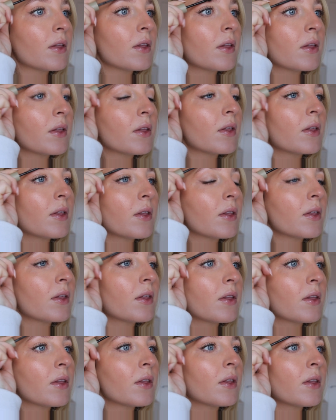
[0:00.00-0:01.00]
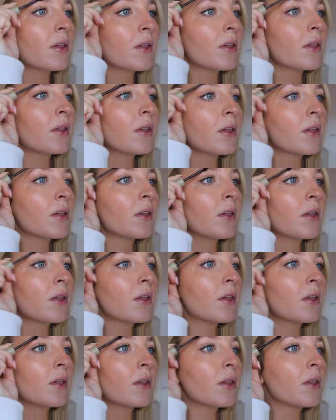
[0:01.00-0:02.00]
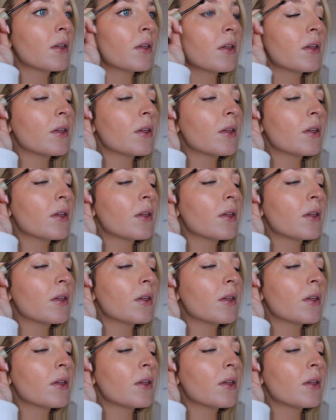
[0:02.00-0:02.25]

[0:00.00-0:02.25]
Nobody speaks.